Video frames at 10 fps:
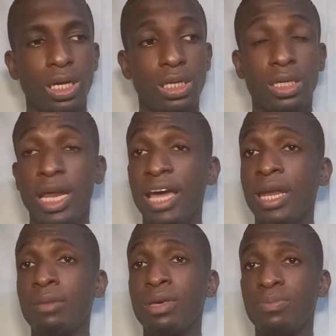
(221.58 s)

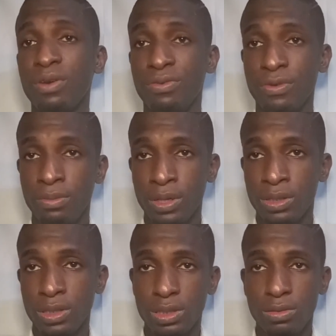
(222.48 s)
dynamic
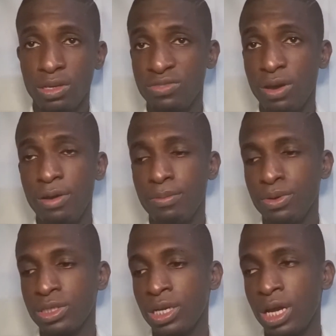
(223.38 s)
performance. Is very important.